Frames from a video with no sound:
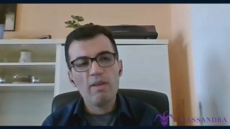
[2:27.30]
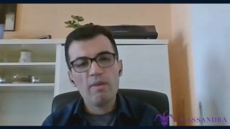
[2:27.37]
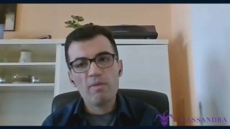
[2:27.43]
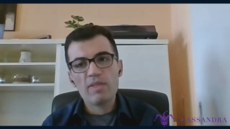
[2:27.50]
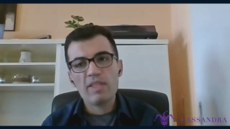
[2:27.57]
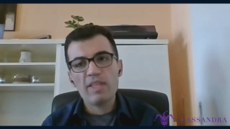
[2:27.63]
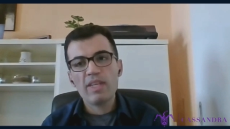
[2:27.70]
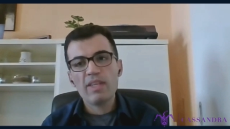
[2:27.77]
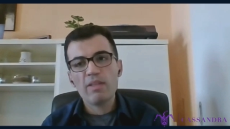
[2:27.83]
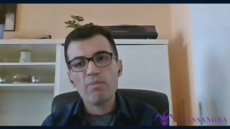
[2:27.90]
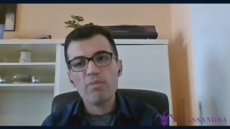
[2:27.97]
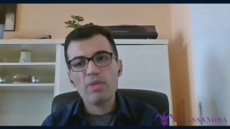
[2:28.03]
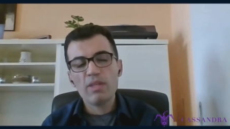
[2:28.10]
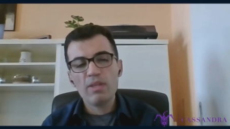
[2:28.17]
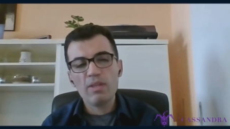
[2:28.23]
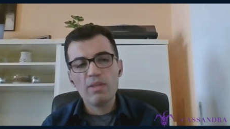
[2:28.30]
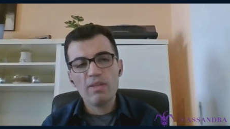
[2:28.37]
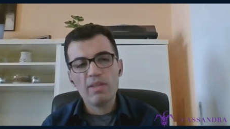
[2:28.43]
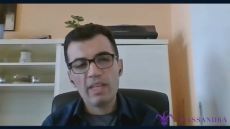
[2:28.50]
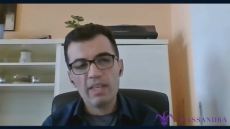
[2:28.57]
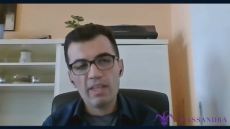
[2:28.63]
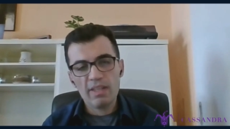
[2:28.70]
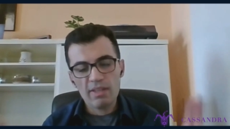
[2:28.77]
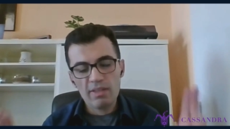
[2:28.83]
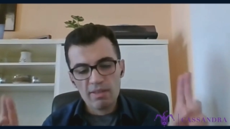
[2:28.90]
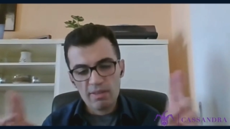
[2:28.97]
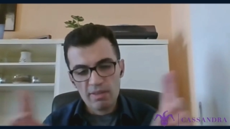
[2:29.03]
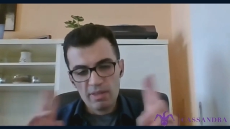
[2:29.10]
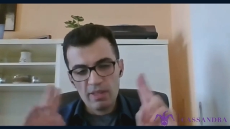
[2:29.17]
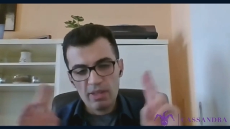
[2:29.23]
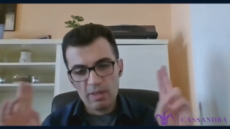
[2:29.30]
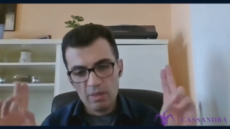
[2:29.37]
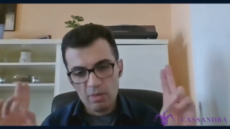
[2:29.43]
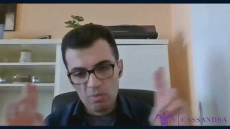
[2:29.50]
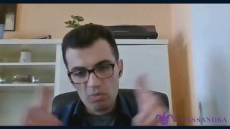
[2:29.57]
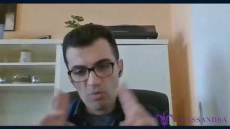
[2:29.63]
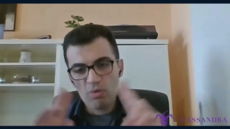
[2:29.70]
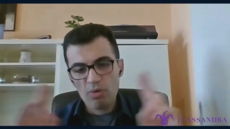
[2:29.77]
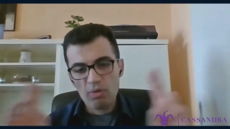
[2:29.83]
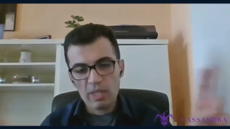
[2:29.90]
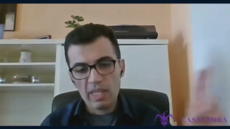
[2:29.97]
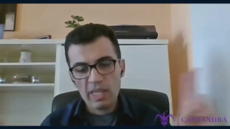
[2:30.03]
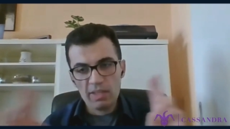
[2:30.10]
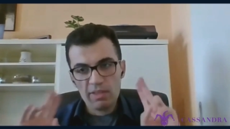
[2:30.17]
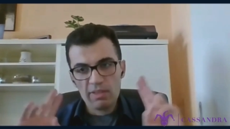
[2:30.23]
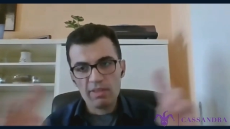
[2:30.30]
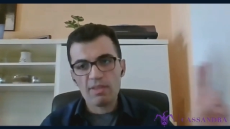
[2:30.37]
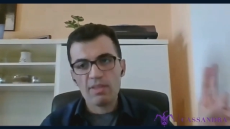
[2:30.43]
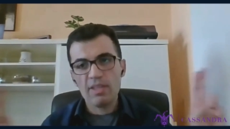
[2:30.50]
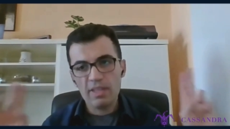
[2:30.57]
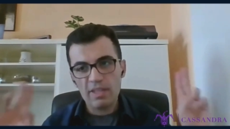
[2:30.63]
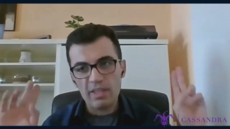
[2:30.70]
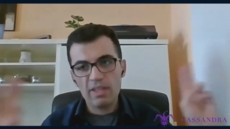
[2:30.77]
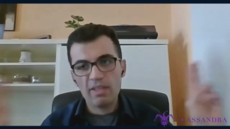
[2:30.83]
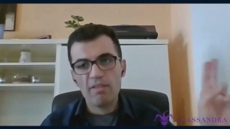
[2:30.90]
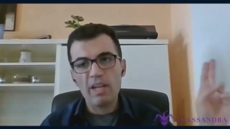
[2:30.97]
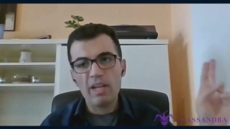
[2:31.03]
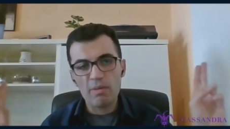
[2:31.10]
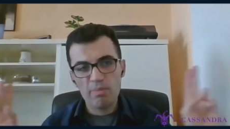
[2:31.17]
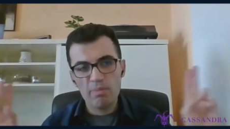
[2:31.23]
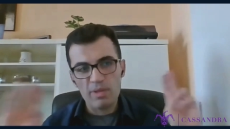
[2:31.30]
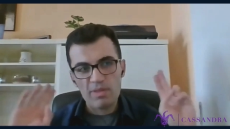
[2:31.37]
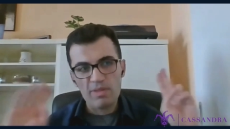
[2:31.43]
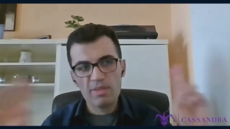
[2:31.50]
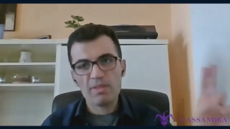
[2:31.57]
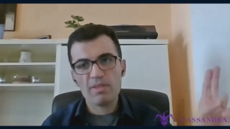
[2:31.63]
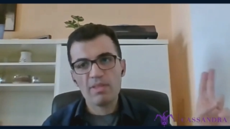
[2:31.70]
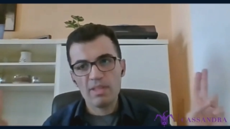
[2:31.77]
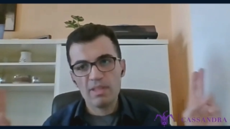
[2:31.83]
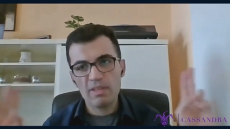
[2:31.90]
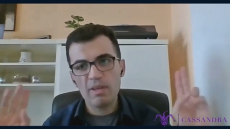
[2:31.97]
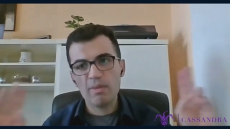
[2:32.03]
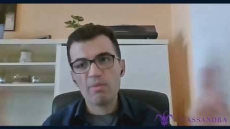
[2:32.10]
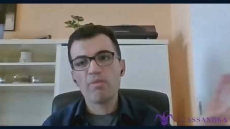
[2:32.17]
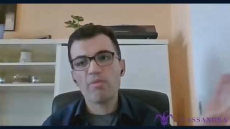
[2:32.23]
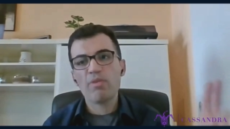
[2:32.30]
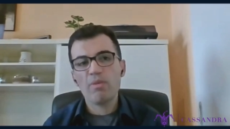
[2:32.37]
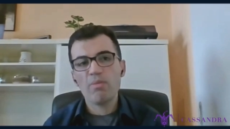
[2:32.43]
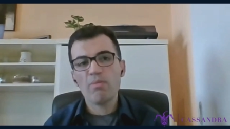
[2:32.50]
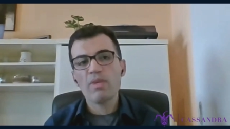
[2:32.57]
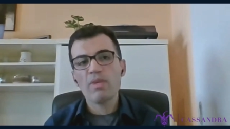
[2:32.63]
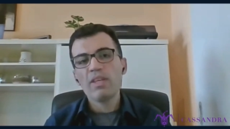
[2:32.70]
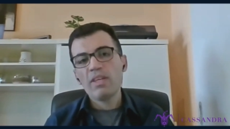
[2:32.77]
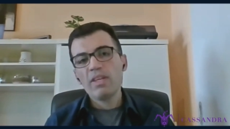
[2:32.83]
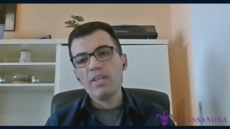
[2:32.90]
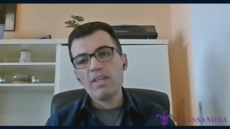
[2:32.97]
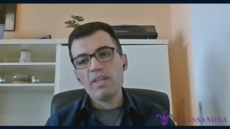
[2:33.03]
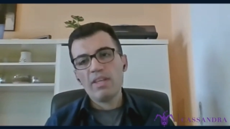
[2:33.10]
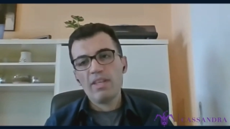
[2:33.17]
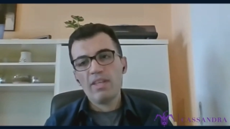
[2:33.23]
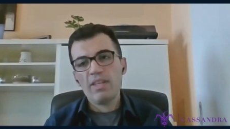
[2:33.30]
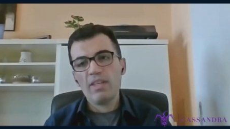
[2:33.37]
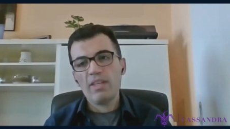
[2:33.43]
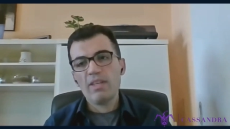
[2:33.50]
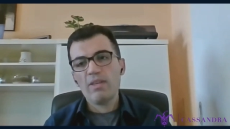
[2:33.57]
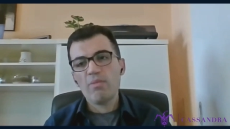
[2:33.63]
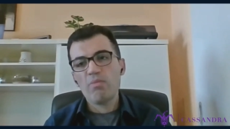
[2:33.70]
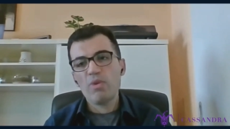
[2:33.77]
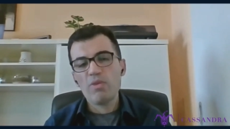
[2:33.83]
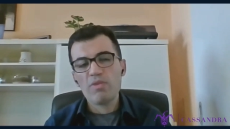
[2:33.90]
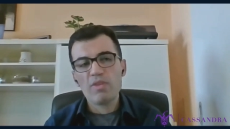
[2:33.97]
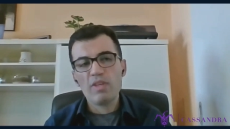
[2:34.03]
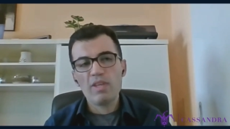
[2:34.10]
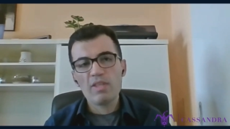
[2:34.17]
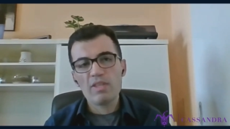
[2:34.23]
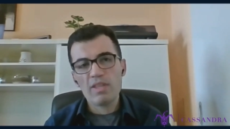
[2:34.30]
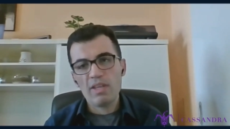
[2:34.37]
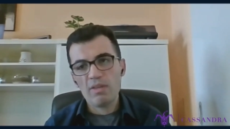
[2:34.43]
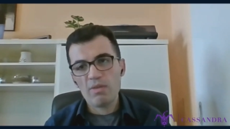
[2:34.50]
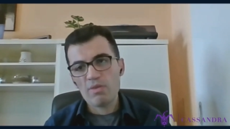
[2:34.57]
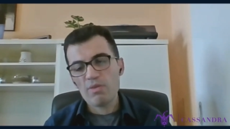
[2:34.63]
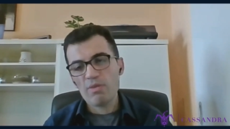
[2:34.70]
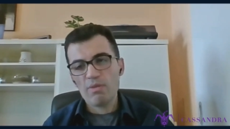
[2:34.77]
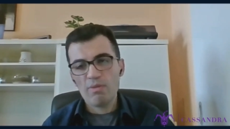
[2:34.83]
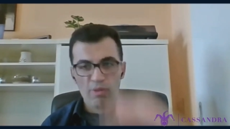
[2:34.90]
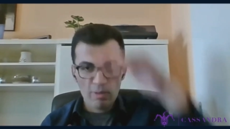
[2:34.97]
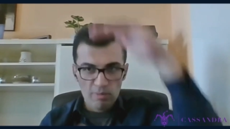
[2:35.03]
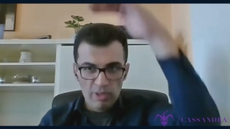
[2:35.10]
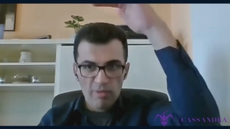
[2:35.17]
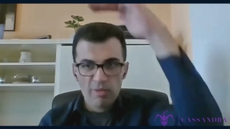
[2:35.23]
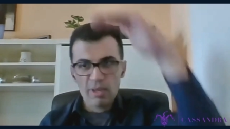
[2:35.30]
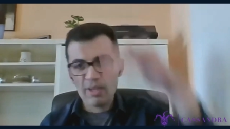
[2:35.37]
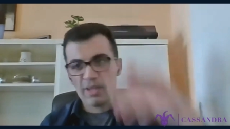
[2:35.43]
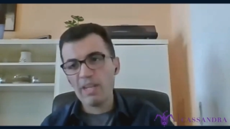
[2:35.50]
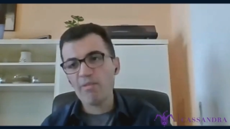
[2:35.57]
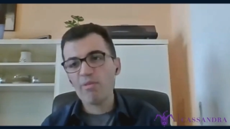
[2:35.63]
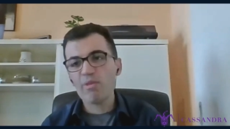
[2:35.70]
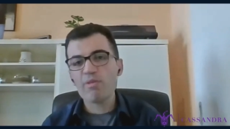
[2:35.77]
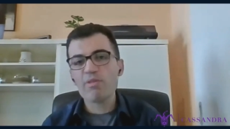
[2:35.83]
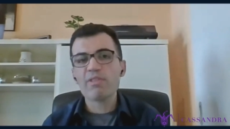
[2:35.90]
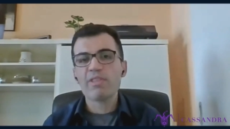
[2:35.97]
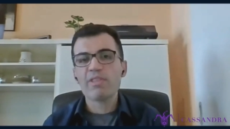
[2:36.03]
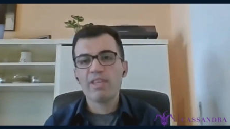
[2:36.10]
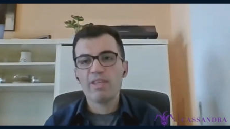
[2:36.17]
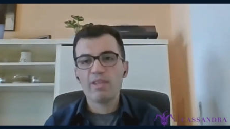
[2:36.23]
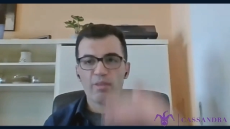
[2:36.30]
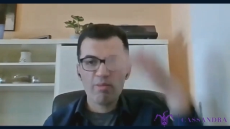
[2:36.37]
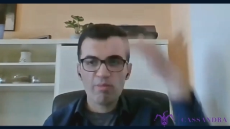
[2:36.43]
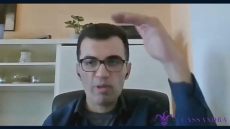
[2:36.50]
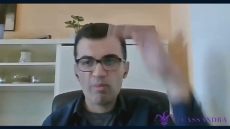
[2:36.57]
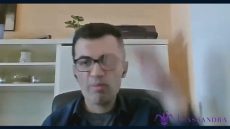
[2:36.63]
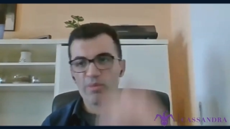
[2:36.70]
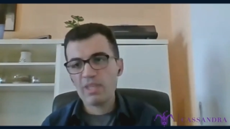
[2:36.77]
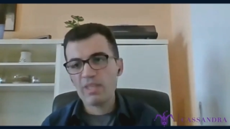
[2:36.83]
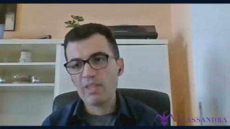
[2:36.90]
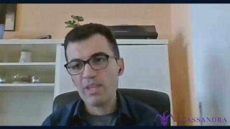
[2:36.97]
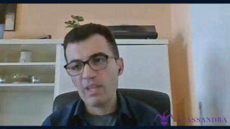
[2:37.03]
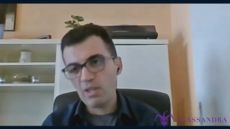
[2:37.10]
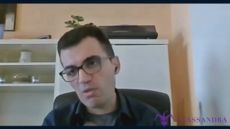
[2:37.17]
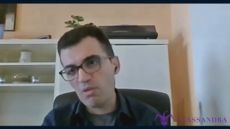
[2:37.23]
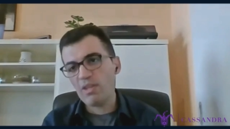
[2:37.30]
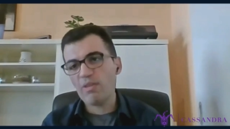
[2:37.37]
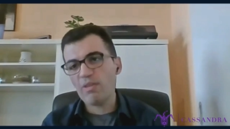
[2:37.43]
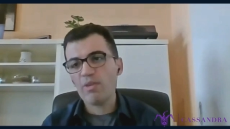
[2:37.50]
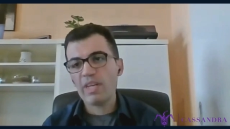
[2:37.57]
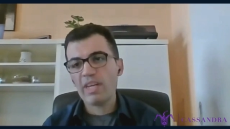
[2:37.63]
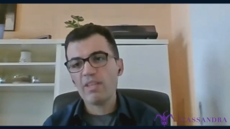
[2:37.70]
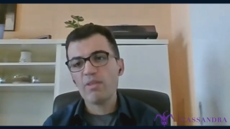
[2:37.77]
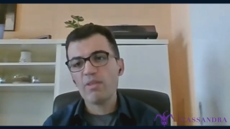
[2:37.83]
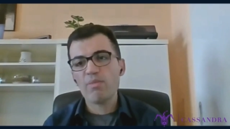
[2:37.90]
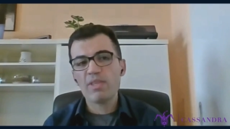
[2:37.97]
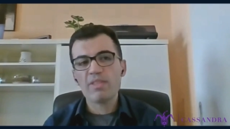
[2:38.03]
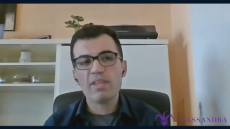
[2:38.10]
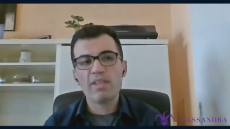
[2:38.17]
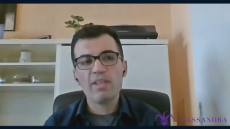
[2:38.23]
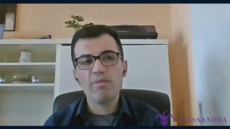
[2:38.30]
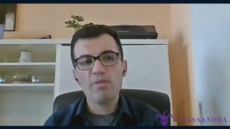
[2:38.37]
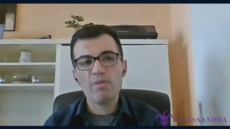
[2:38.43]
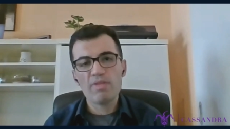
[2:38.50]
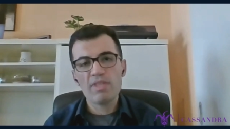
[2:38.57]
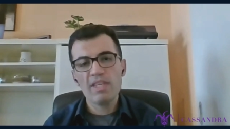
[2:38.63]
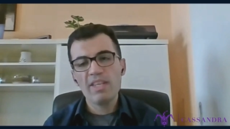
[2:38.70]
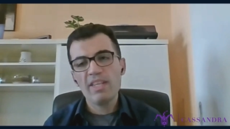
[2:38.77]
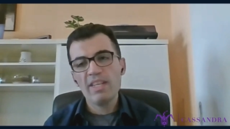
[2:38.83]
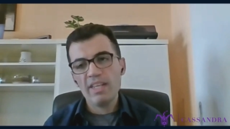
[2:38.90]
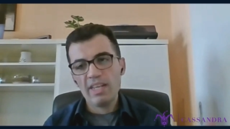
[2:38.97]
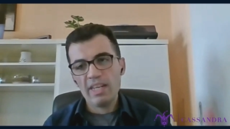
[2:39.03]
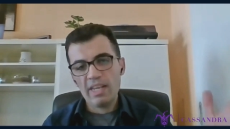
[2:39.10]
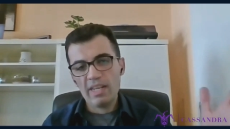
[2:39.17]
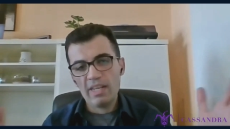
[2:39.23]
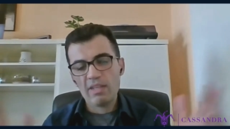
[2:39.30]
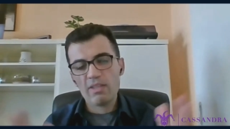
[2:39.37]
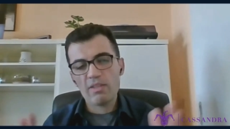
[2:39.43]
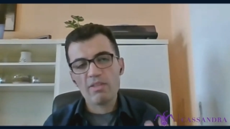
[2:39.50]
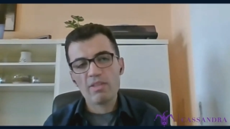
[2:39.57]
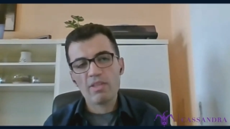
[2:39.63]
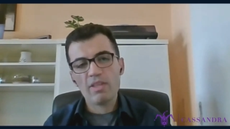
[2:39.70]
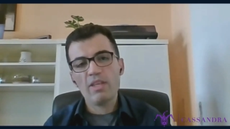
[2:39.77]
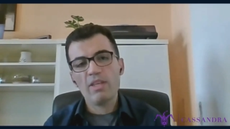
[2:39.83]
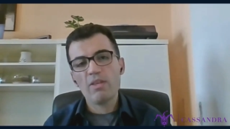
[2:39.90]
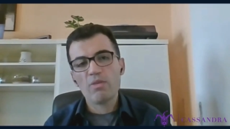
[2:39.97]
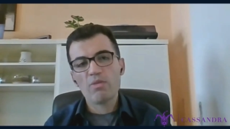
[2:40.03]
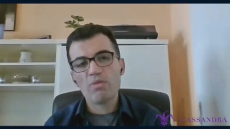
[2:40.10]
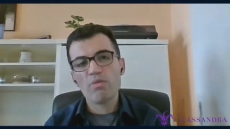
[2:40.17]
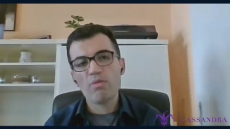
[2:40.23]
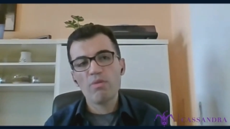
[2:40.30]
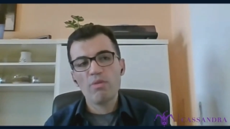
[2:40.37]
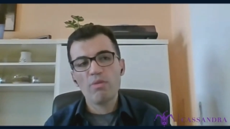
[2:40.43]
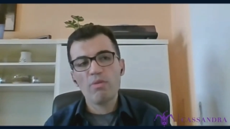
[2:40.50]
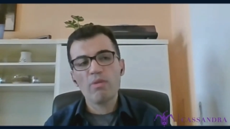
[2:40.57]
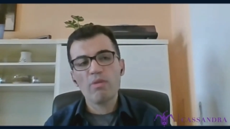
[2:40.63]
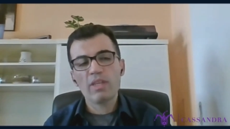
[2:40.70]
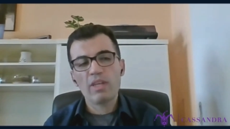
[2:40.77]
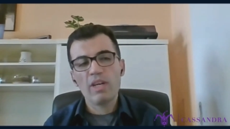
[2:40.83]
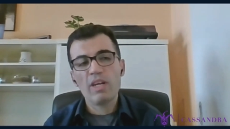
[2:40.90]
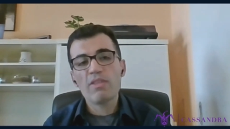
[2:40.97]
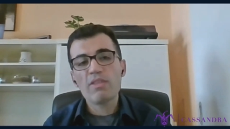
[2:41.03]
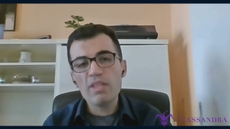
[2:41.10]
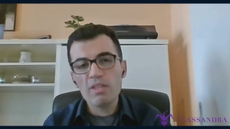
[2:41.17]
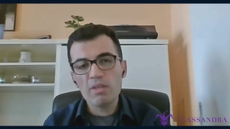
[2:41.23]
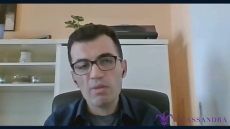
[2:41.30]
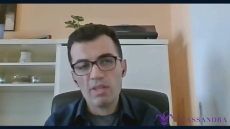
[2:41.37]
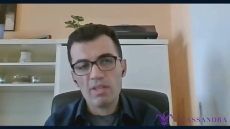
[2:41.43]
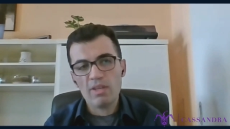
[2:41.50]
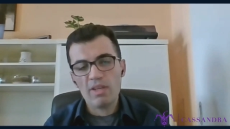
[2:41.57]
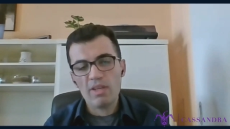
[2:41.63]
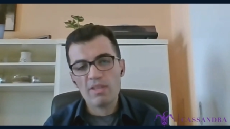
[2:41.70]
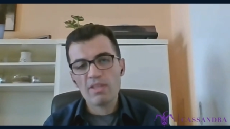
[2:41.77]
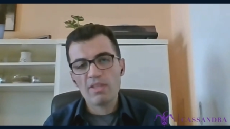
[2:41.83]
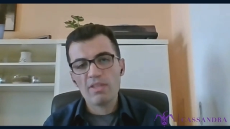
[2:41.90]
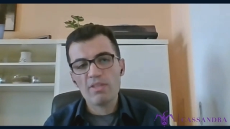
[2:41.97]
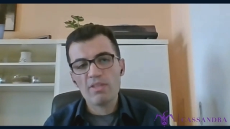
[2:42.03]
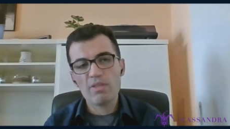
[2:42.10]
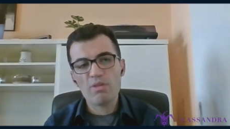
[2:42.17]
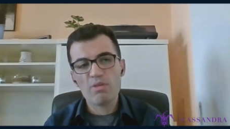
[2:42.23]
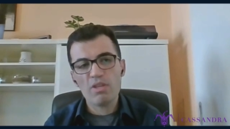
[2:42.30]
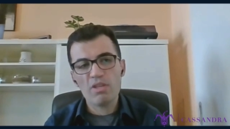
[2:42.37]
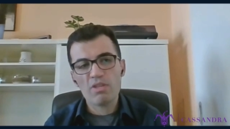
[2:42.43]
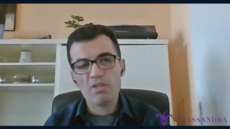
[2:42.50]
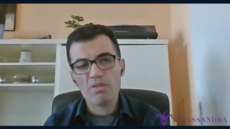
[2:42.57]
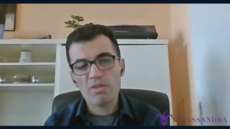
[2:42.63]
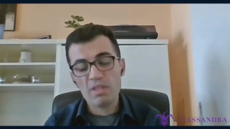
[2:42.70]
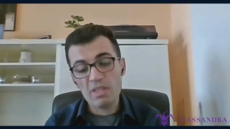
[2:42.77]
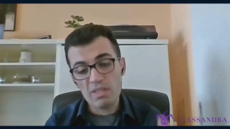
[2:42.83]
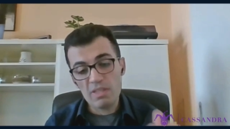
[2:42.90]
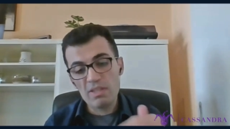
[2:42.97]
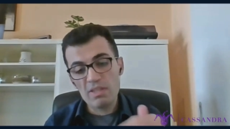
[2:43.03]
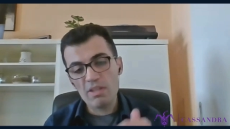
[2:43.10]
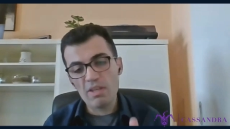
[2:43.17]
stay in the middle and to look at the developments coming from both sides, and also from different levels, from the international level and domestic levels, and to continue analyzing this situation. So this is